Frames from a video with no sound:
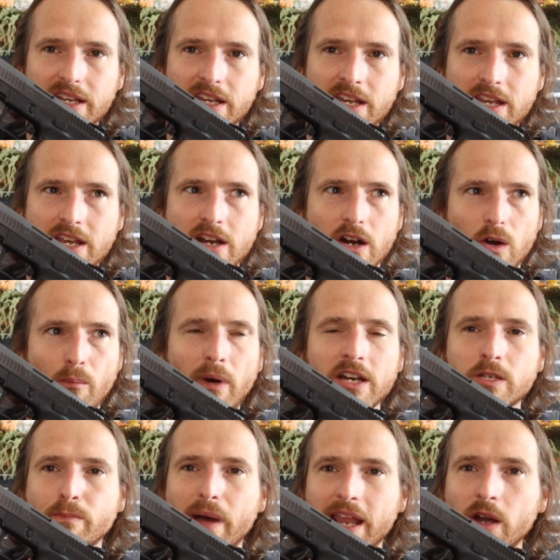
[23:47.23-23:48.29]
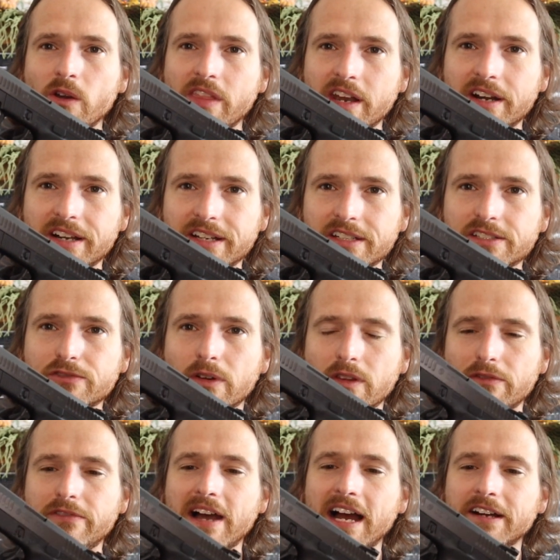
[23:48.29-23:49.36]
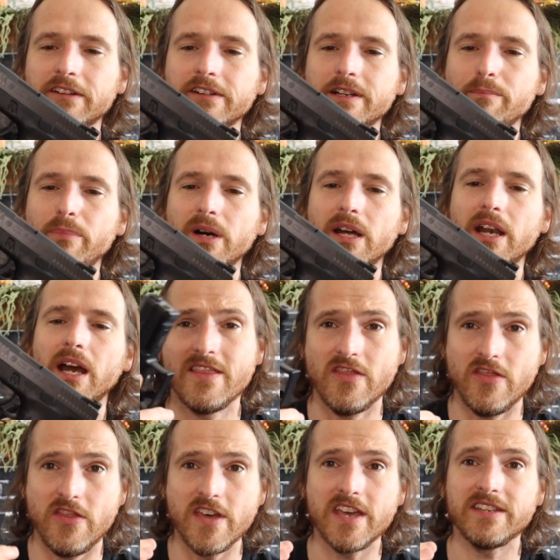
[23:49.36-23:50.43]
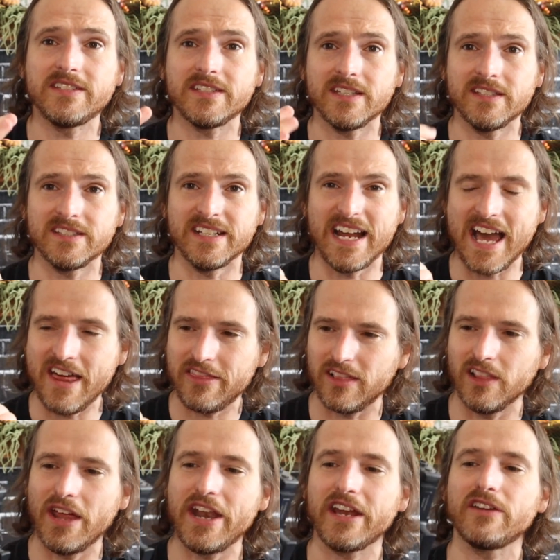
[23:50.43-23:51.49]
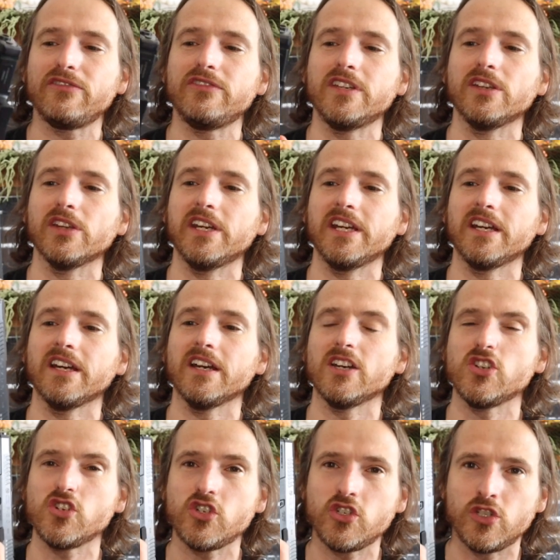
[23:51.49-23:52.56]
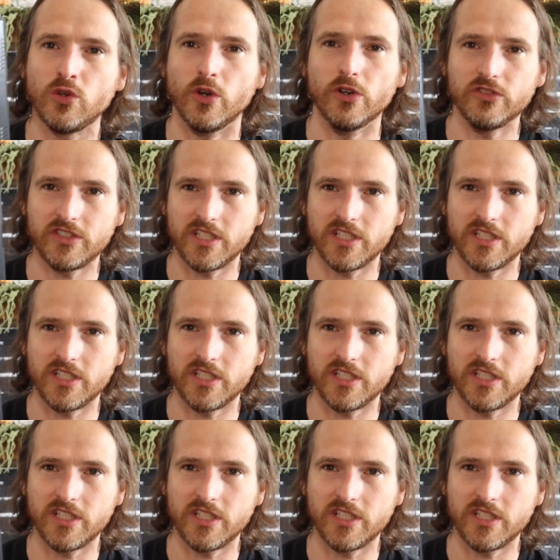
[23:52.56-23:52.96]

much better than it is from the factory, but this is an athletic feeling shooter's